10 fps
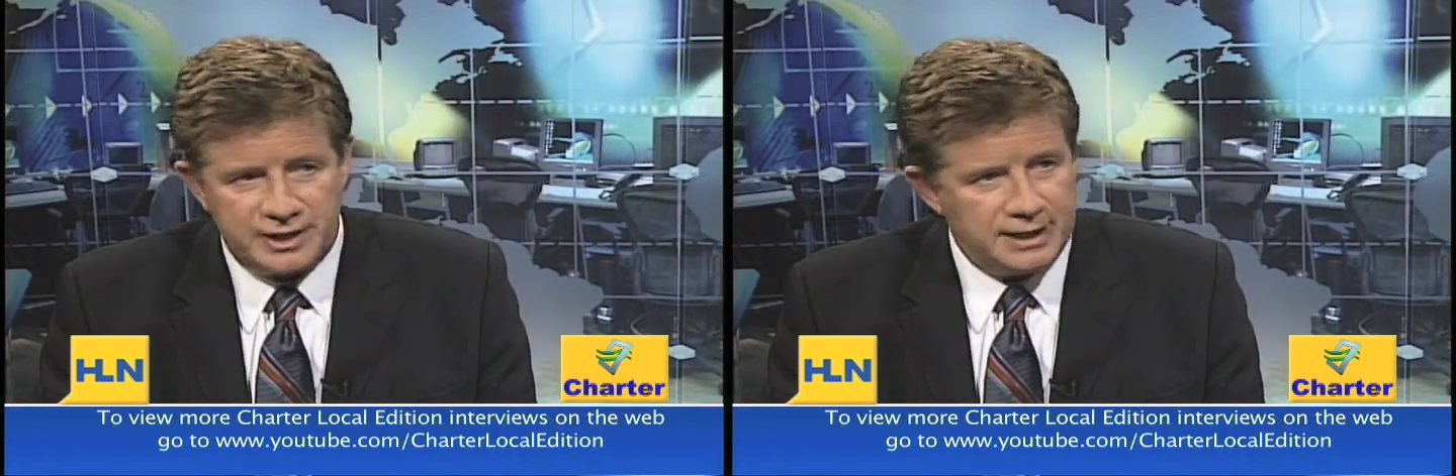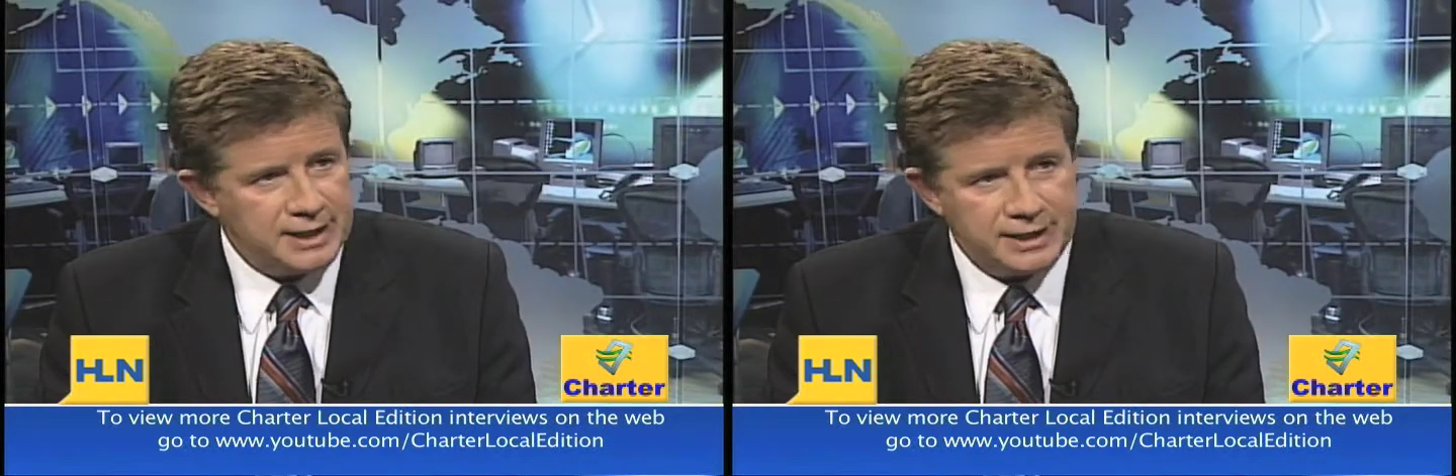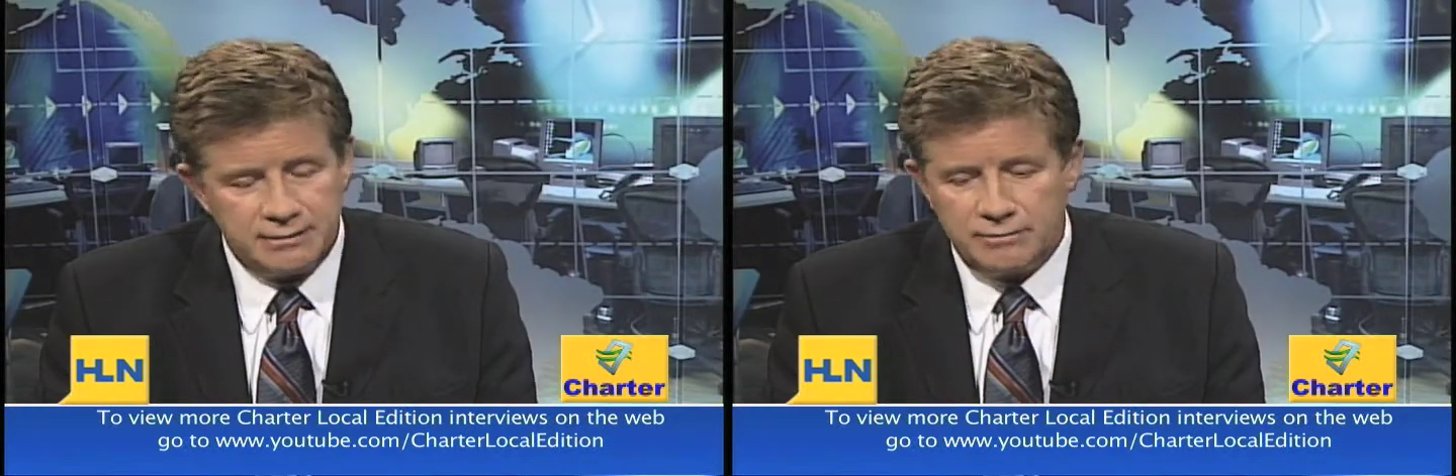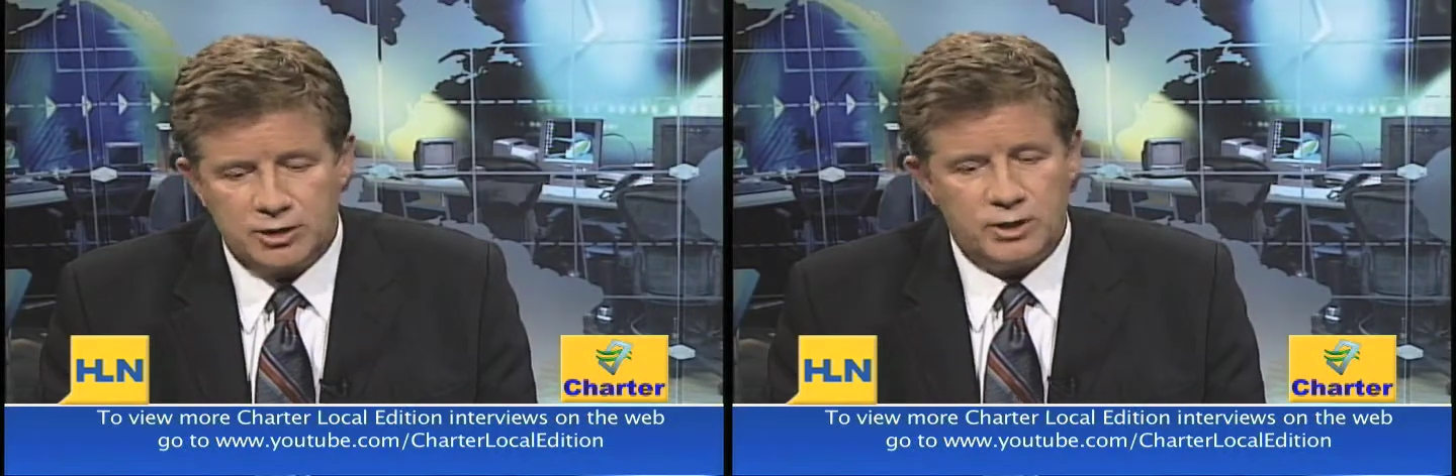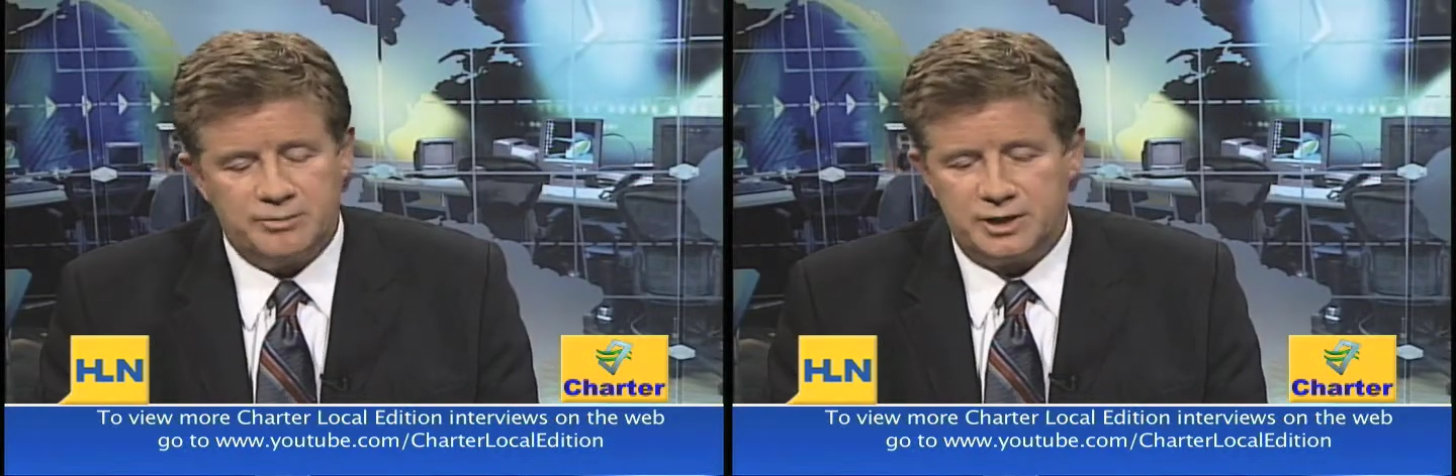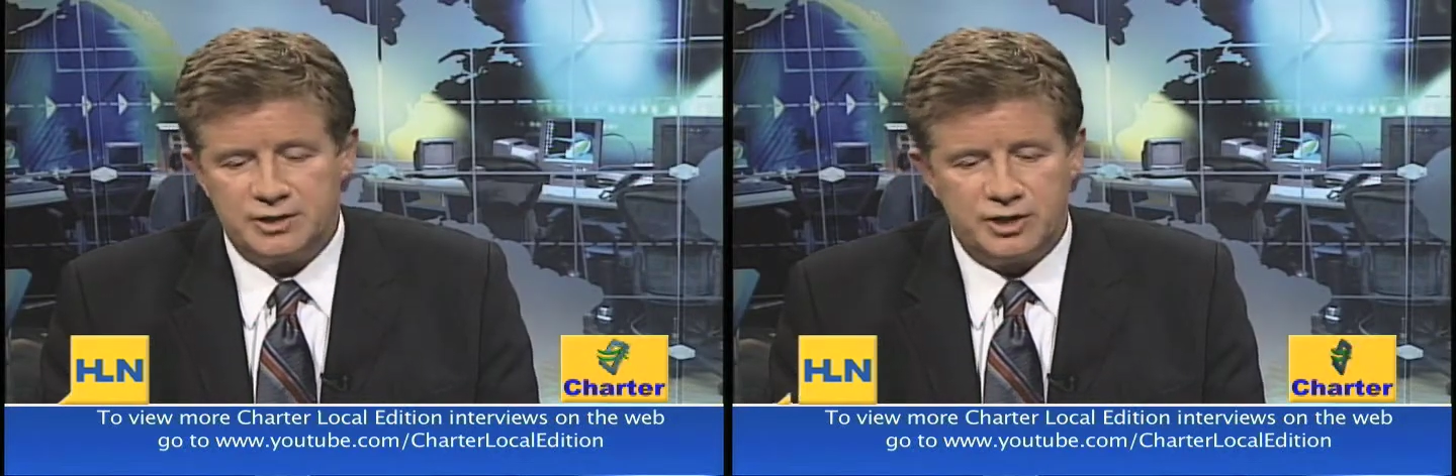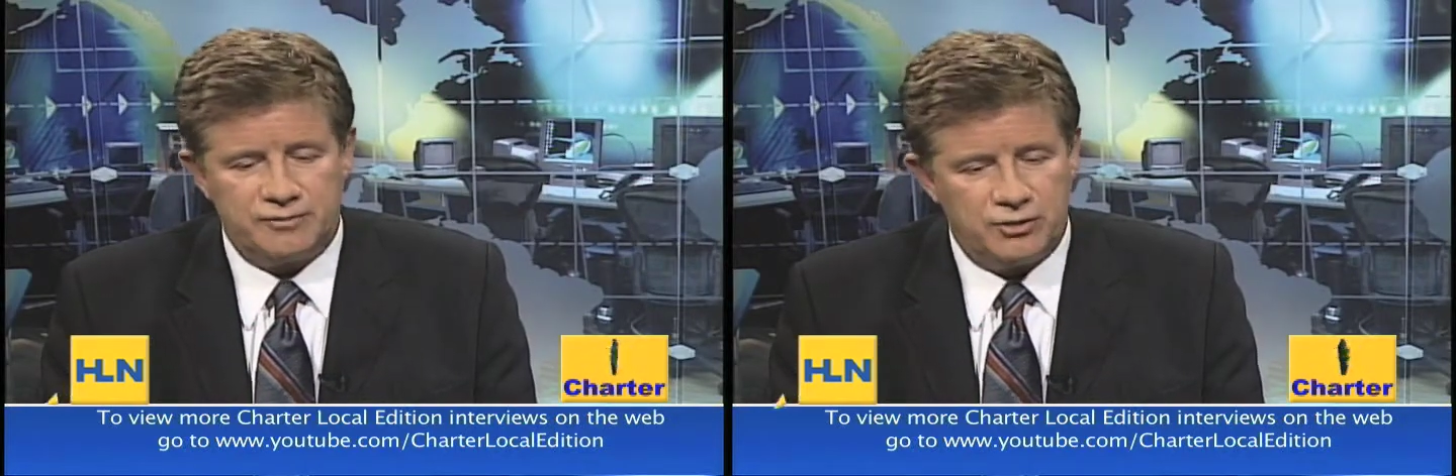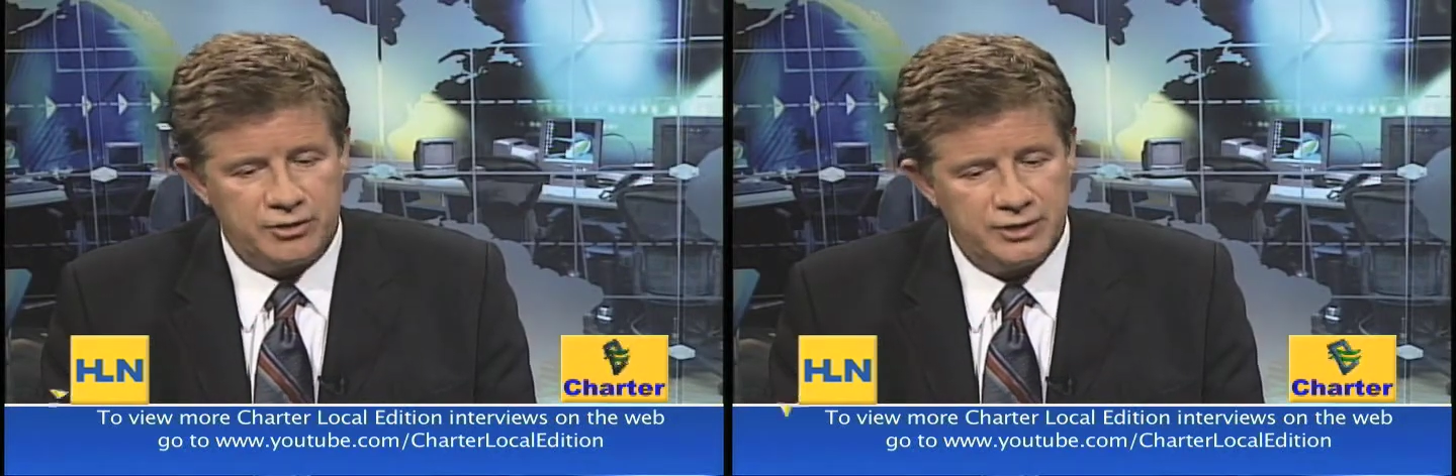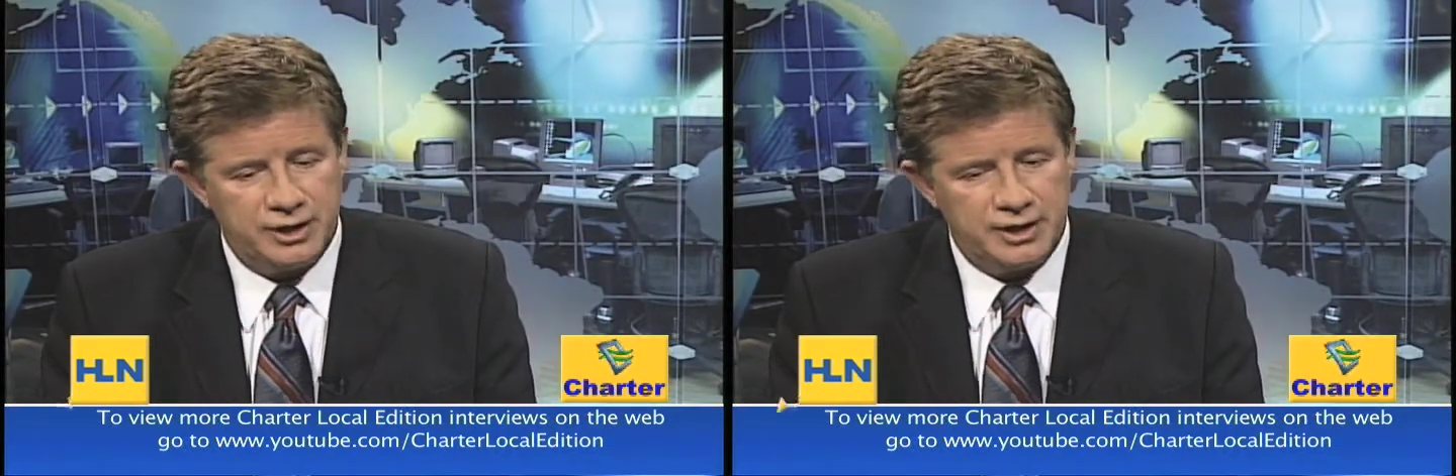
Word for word: cleaning equipment and so forth